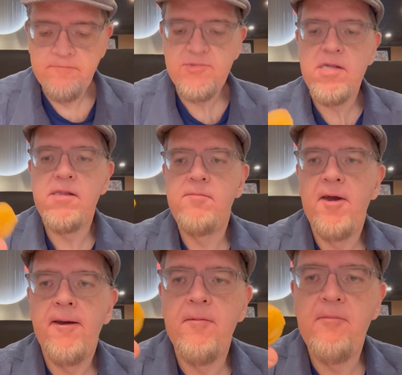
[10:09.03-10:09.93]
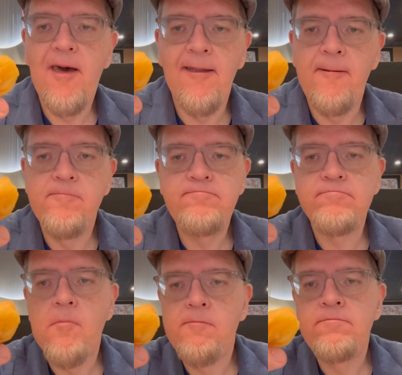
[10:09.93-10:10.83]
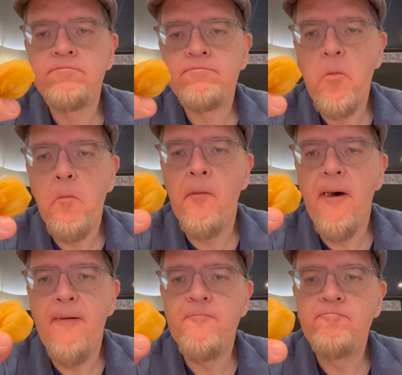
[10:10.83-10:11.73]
to the American palate, but